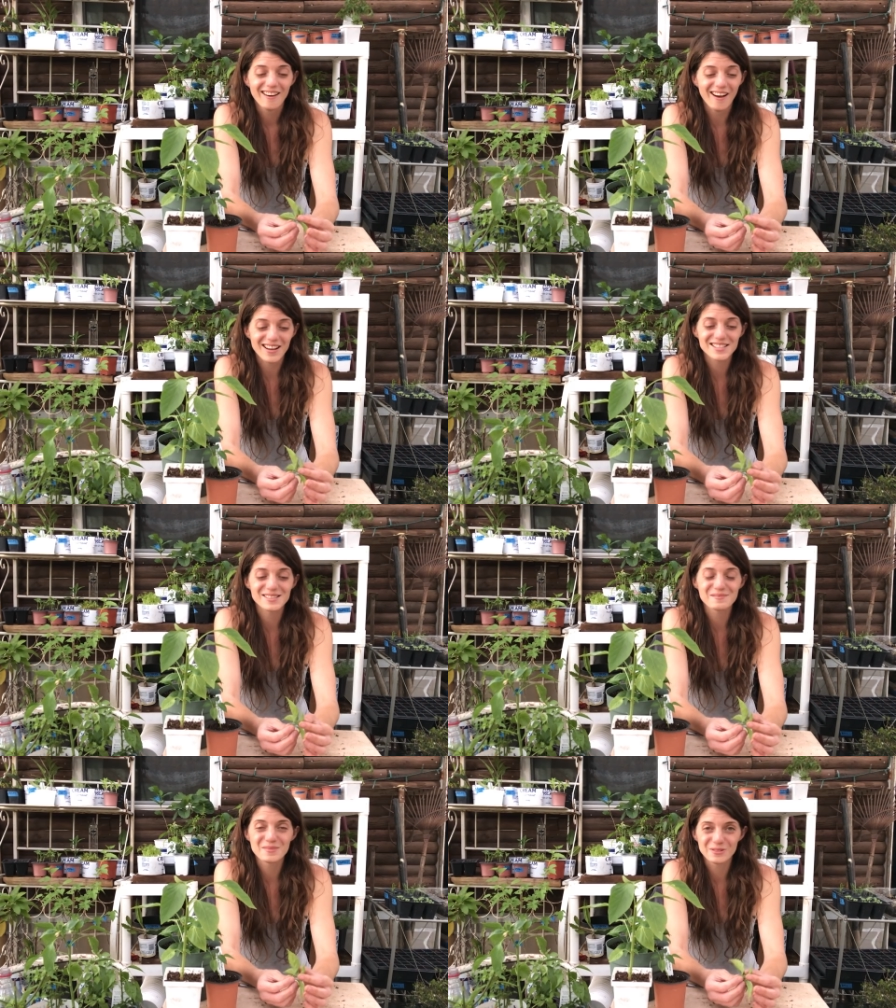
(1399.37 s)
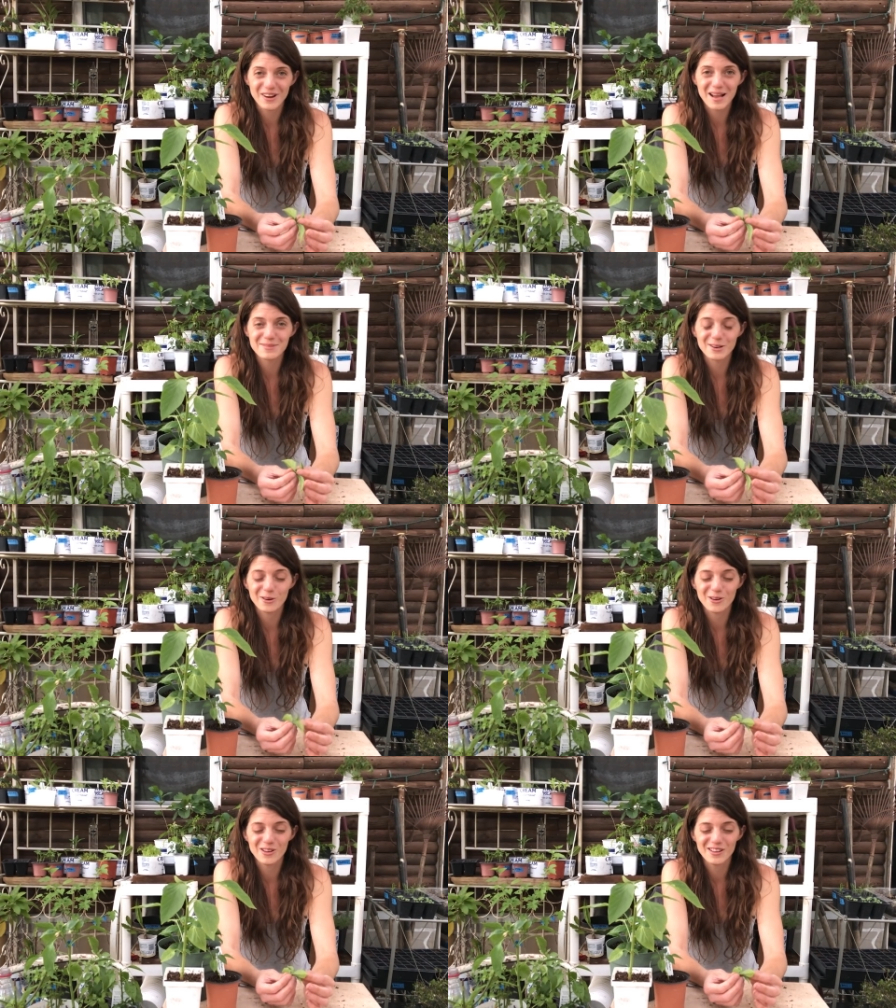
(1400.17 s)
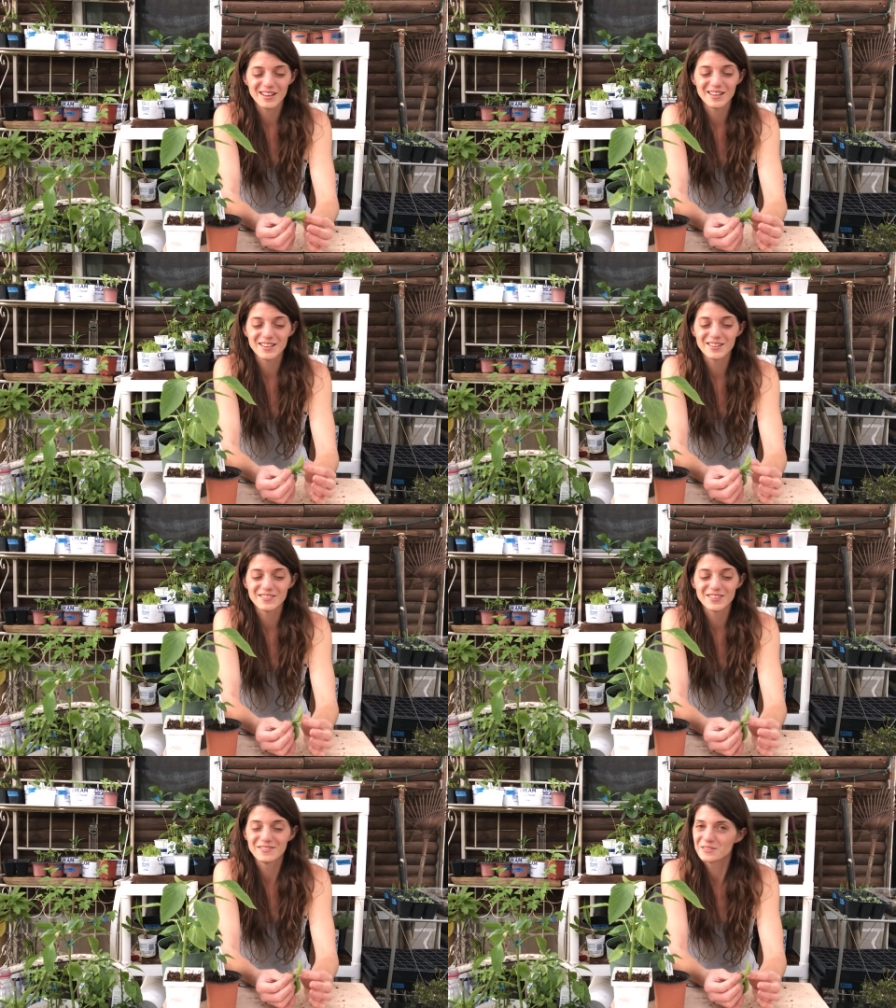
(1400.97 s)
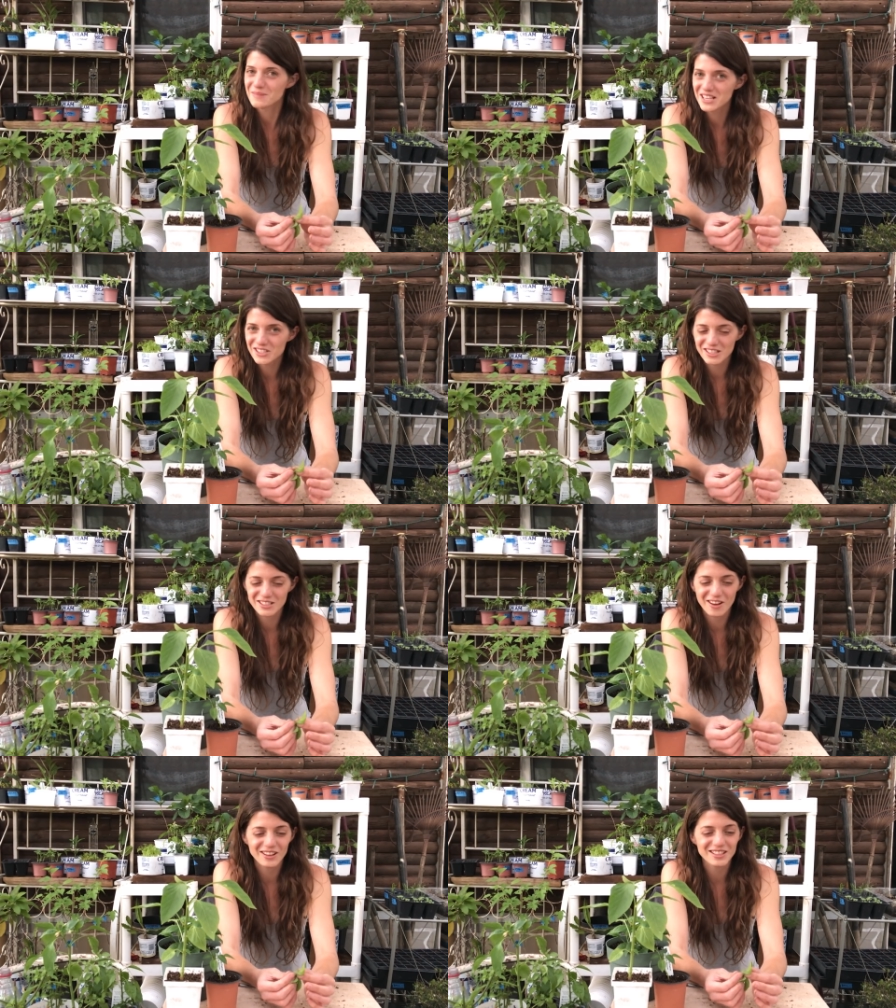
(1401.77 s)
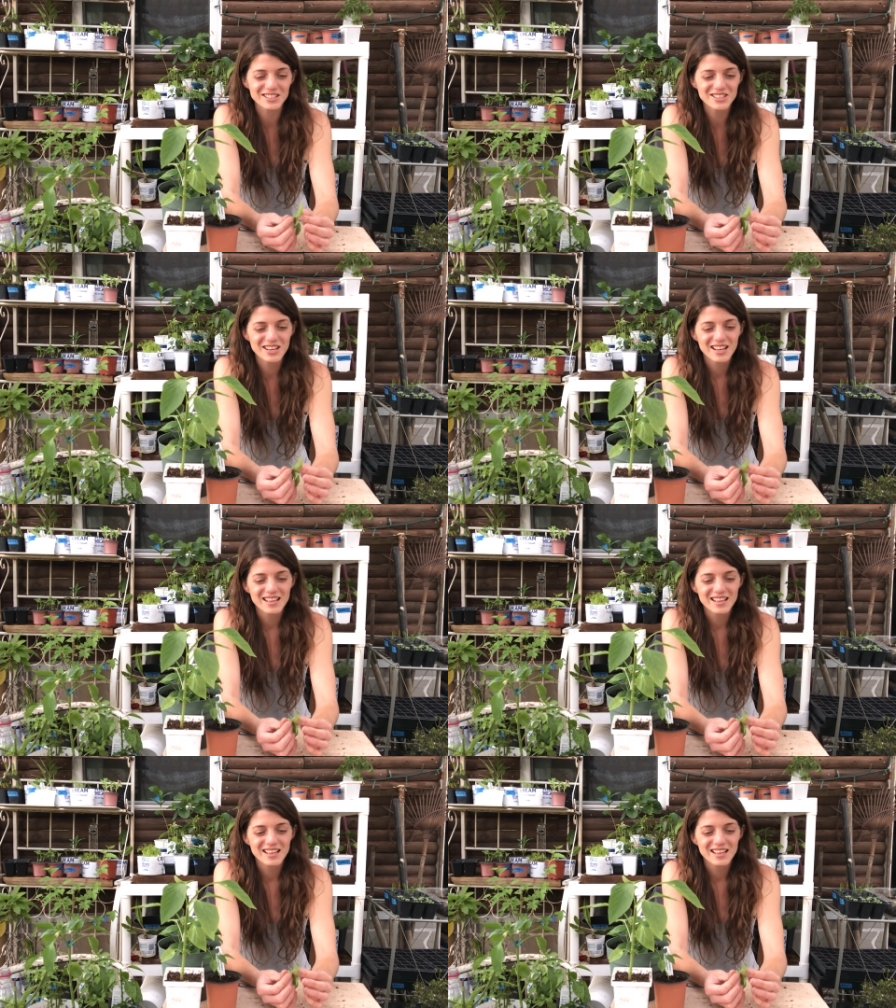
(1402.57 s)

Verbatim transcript: awesome rabbit hole of information and knowledge.